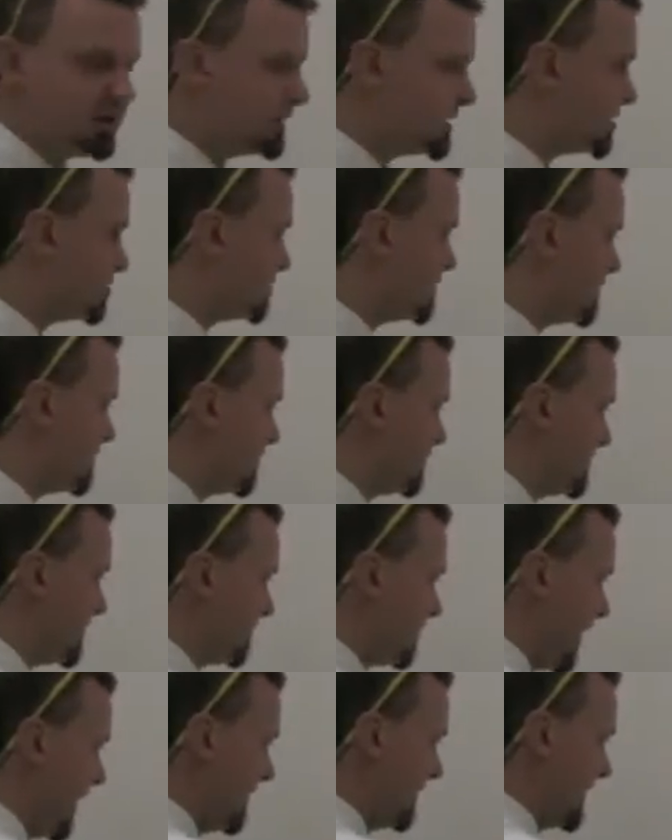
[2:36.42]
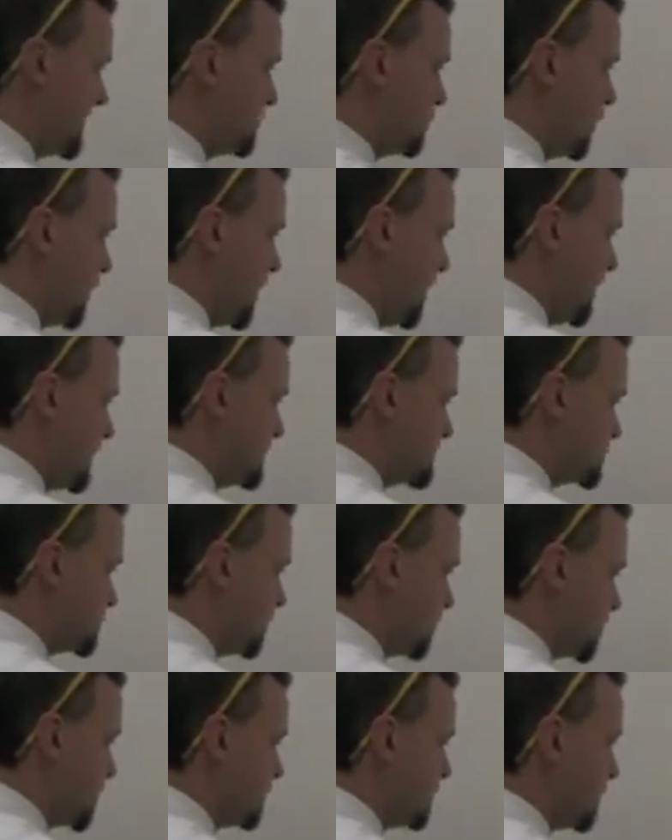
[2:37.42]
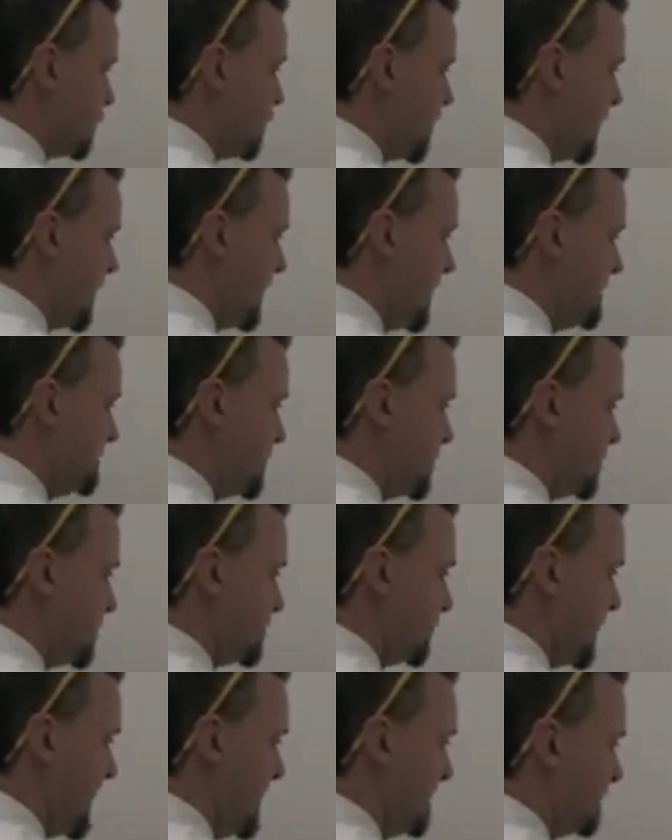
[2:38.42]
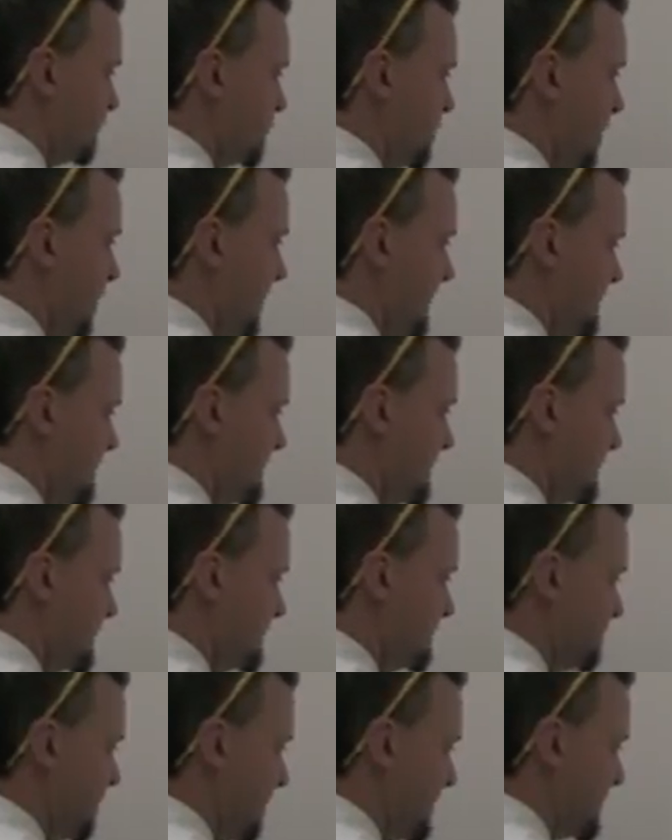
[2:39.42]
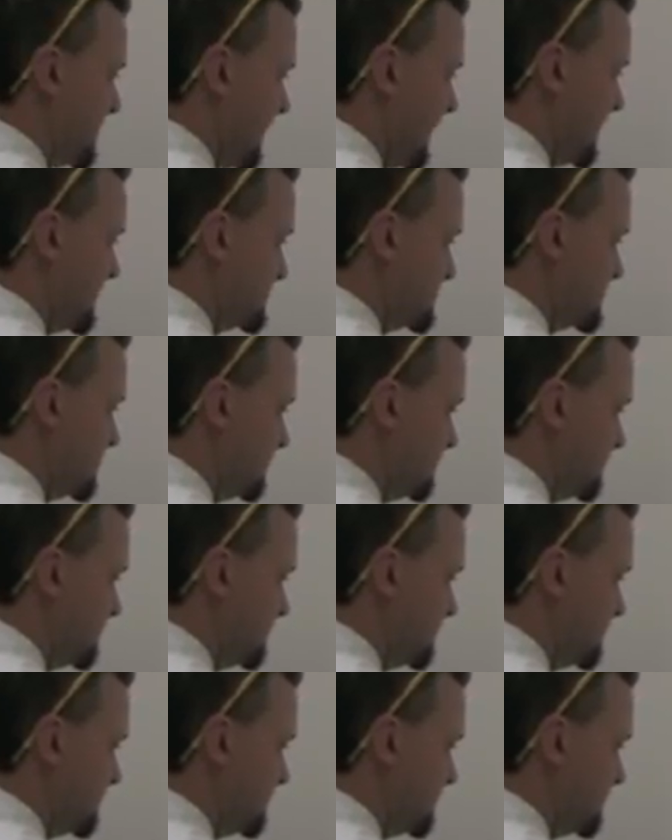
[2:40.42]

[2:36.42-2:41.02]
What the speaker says: The derivative of ln y is 1 over y, but you derive the y, you need the dy dx.